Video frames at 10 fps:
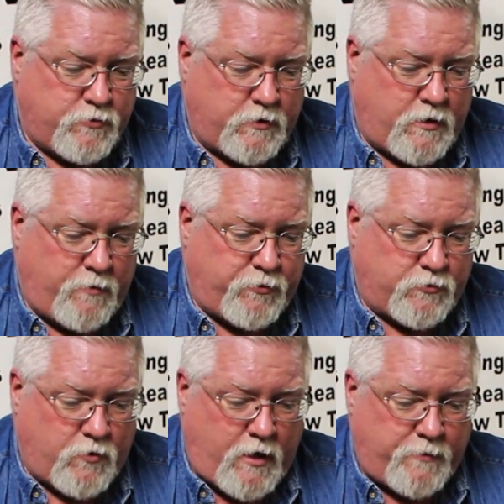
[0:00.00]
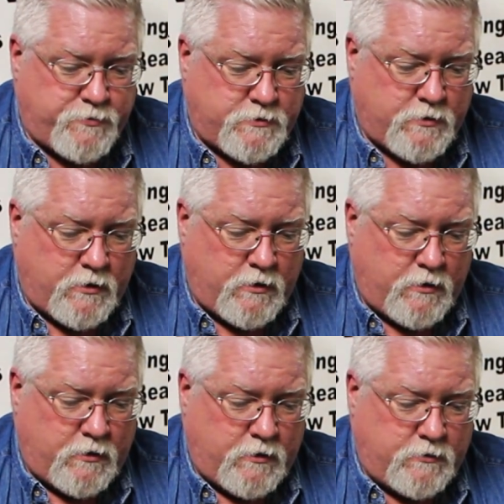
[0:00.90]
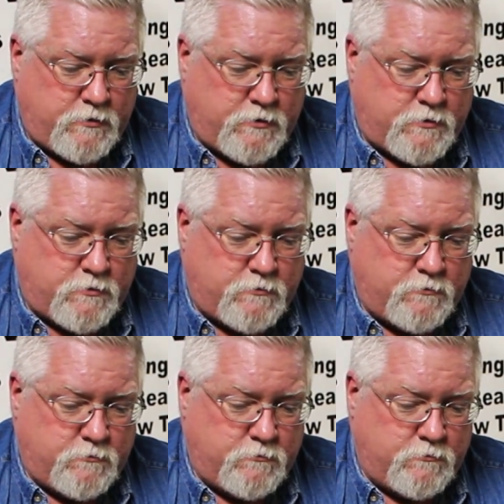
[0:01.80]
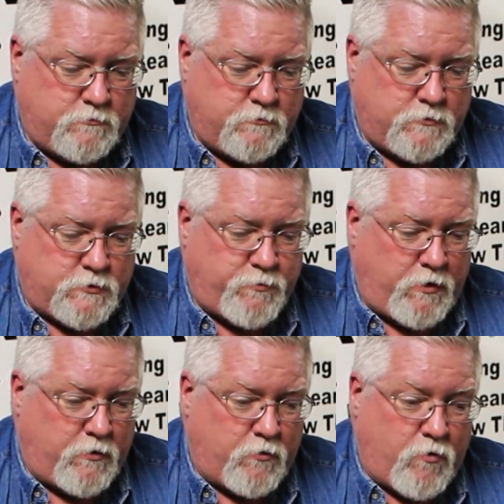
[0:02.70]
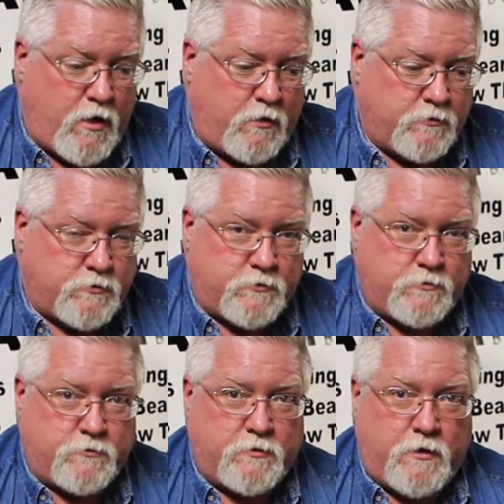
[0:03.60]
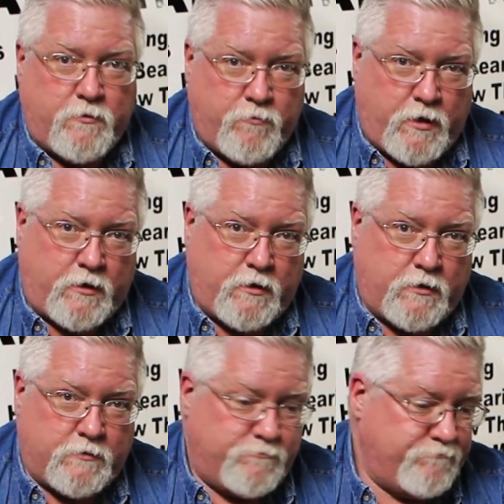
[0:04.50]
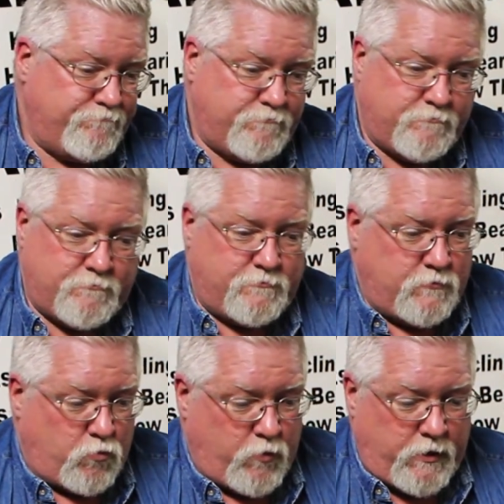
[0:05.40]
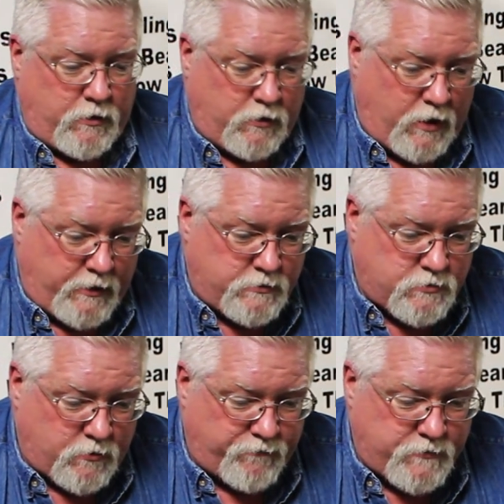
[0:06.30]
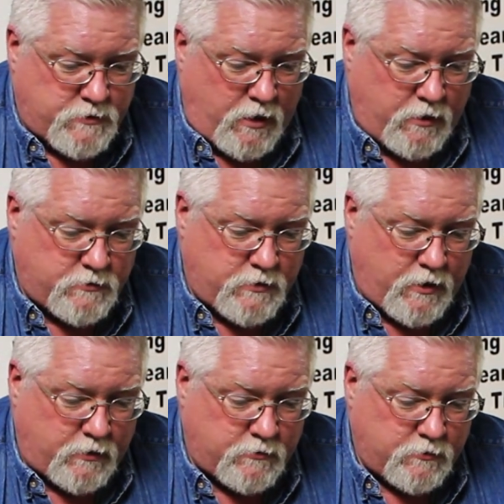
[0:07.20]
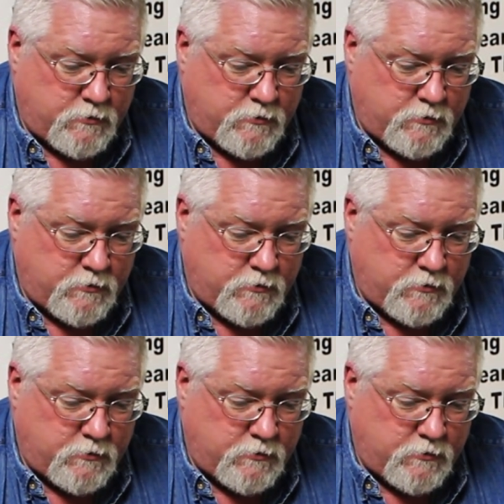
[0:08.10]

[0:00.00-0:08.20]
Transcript: Put a couple drops and just smear it around to make a real light surface contact.